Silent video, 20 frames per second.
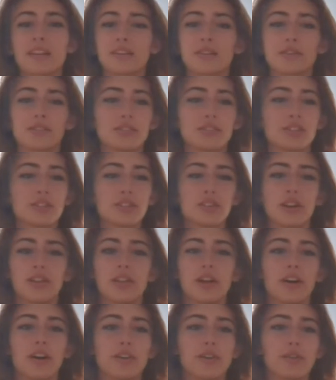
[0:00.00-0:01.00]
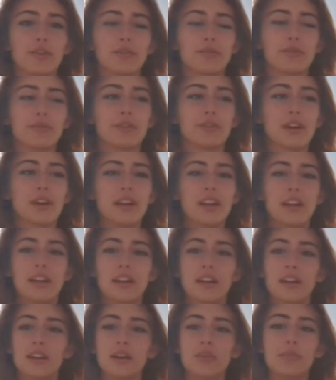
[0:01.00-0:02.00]
There's just a lot of
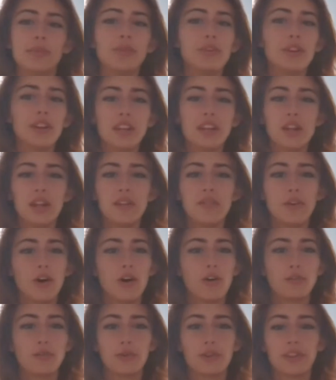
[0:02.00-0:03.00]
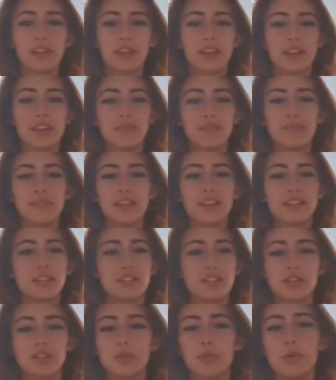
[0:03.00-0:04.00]
community involved with it. It's
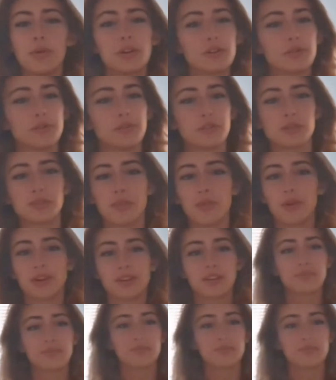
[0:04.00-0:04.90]
just a wonderful sport.